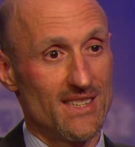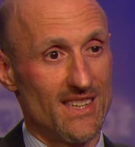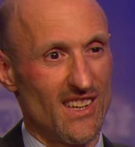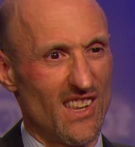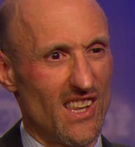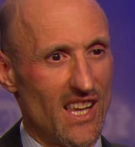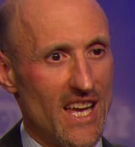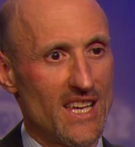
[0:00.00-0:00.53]
the
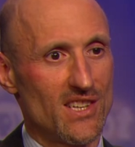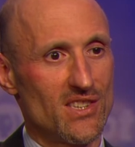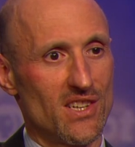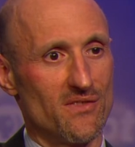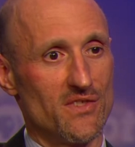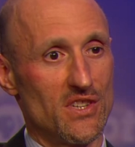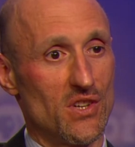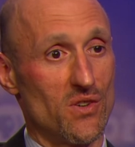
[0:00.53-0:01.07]
length
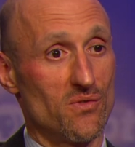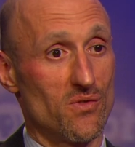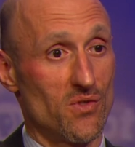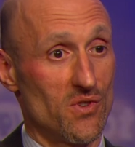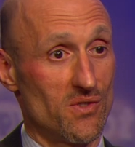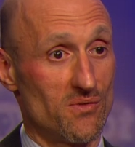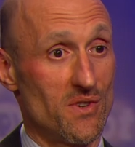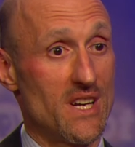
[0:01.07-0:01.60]
of the
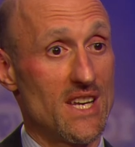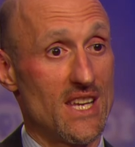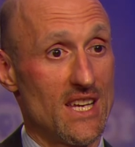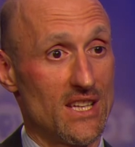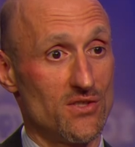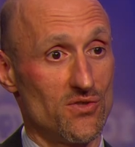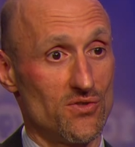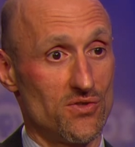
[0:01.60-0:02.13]
overall
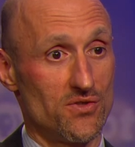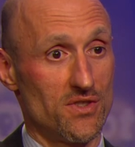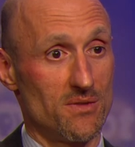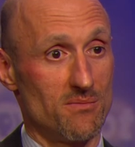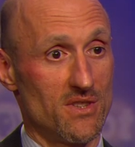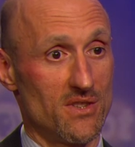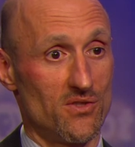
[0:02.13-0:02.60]
radiation treatment